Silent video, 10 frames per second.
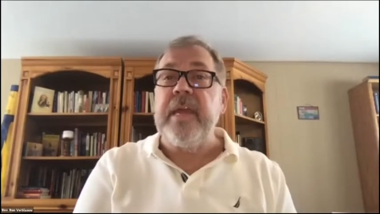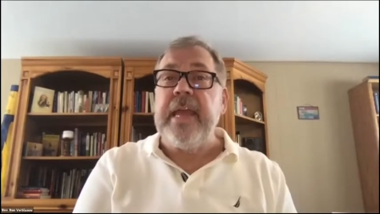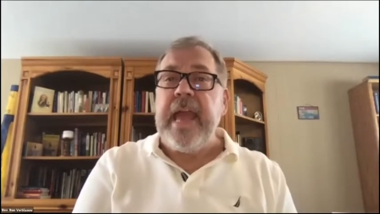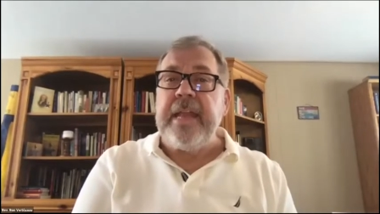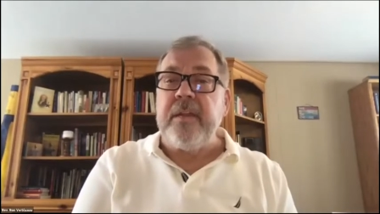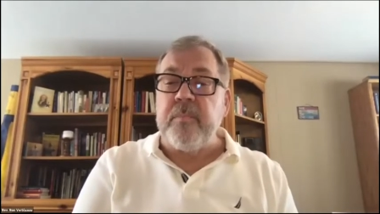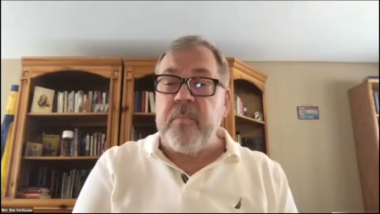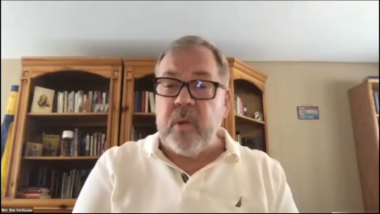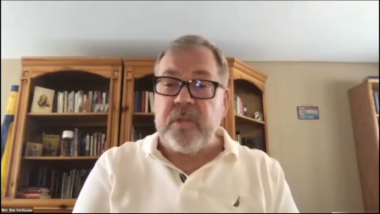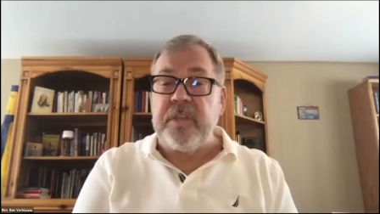and
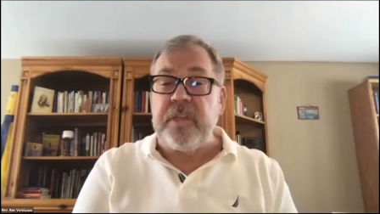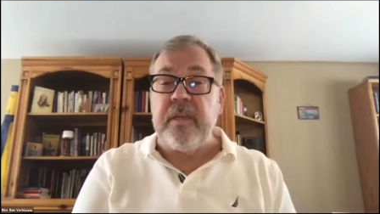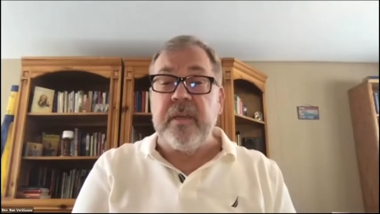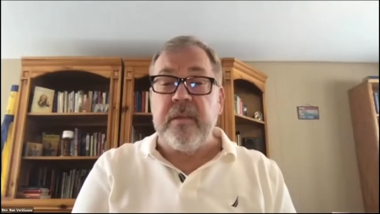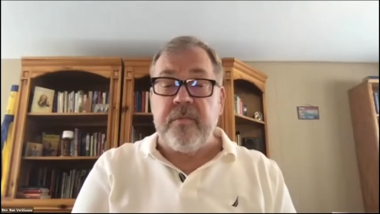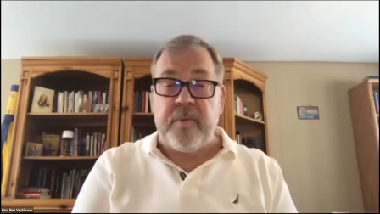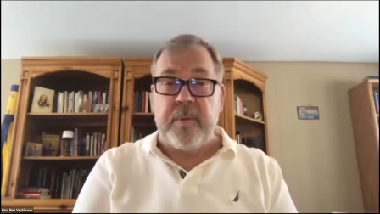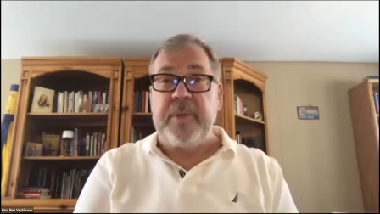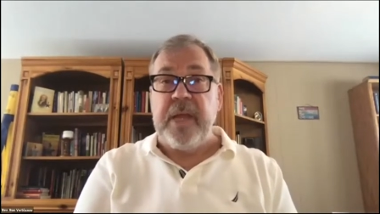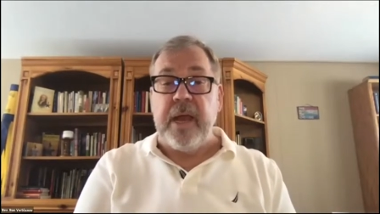mercy from
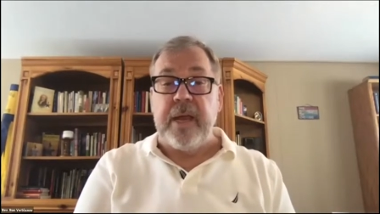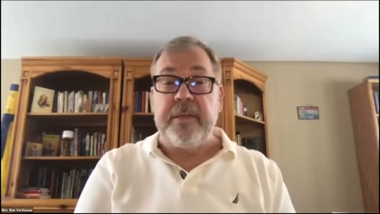God.